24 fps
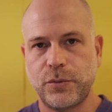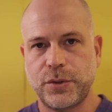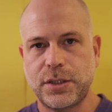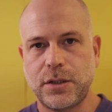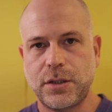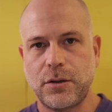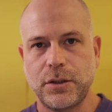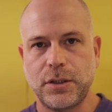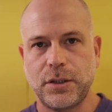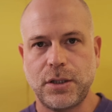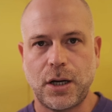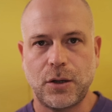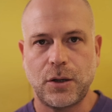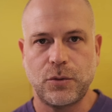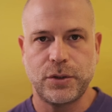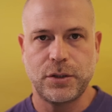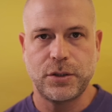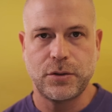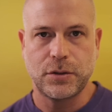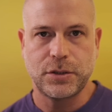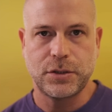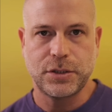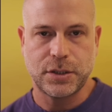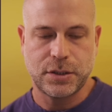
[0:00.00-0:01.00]
we slow it down, we're
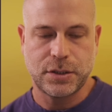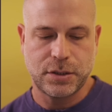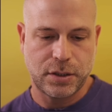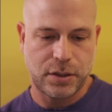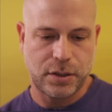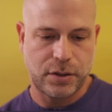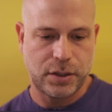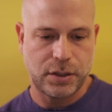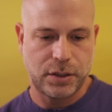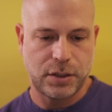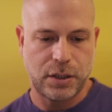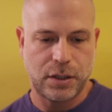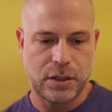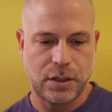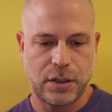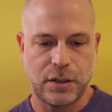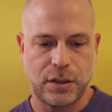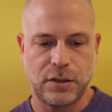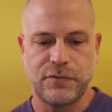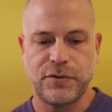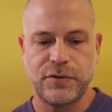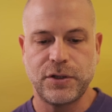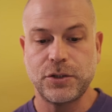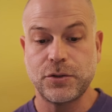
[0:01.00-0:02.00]
not just hearing the
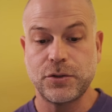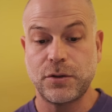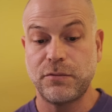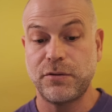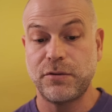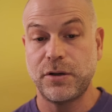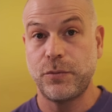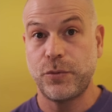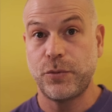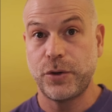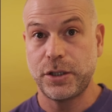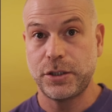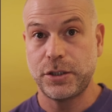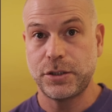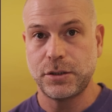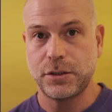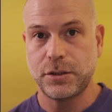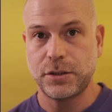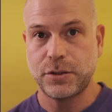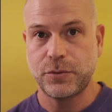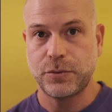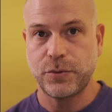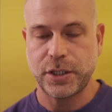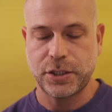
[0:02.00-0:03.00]
individual
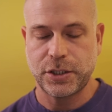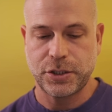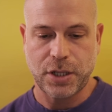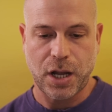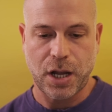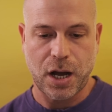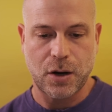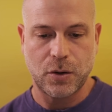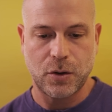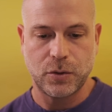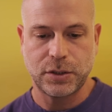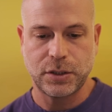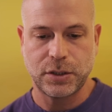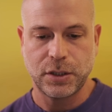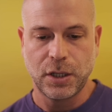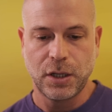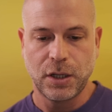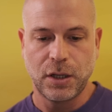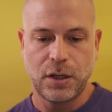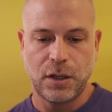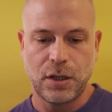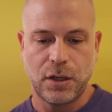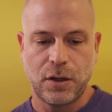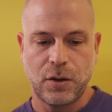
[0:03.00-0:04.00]
vibrations stretched out,
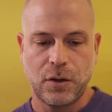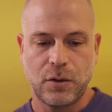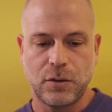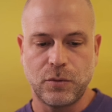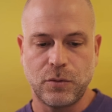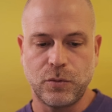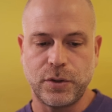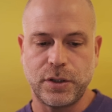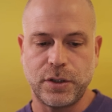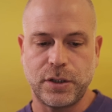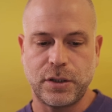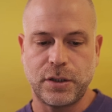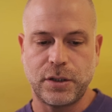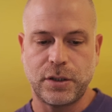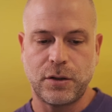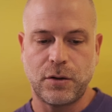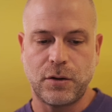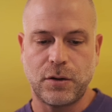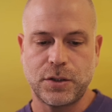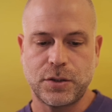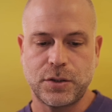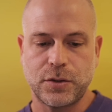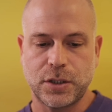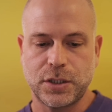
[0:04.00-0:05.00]
we're
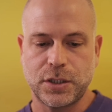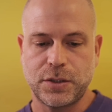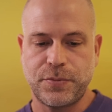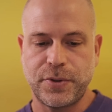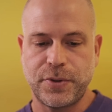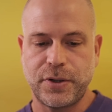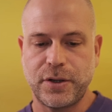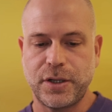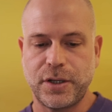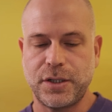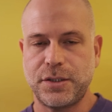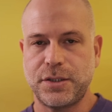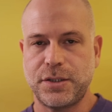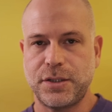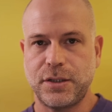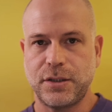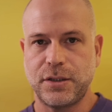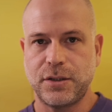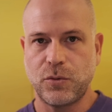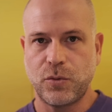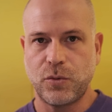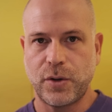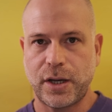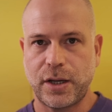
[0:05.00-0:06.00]
also experiencing
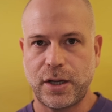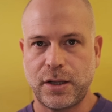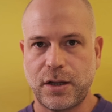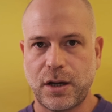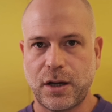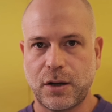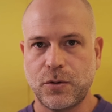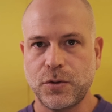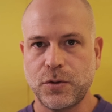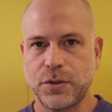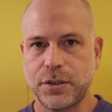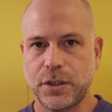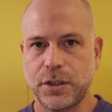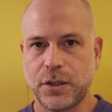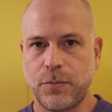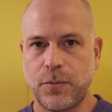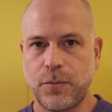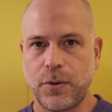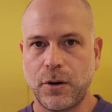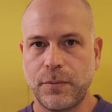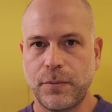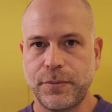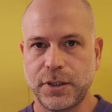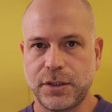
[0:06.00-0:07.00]
the way the acoustic
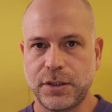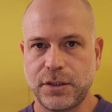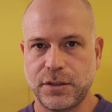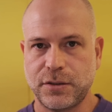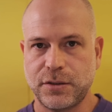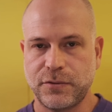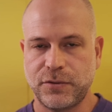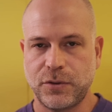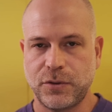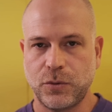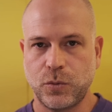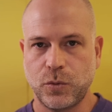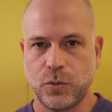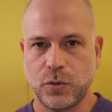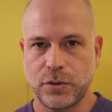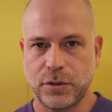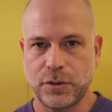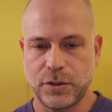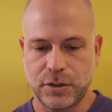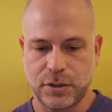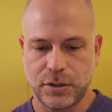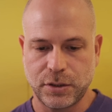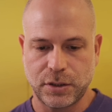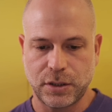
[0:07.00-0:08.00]
properties of the wood
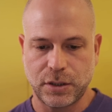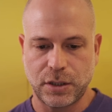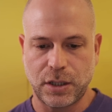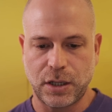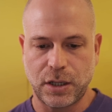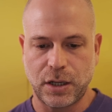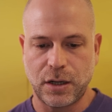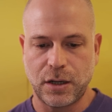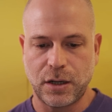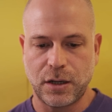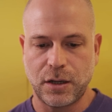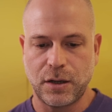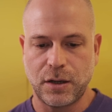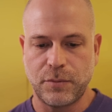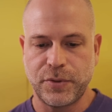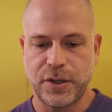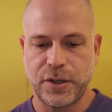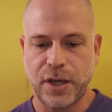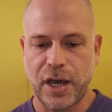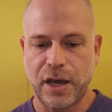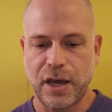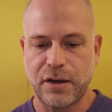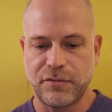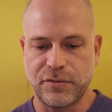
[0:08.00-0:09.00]
are
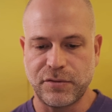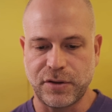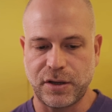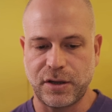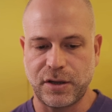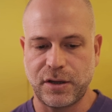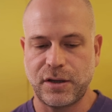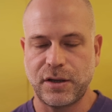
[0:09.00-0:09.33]
behaving.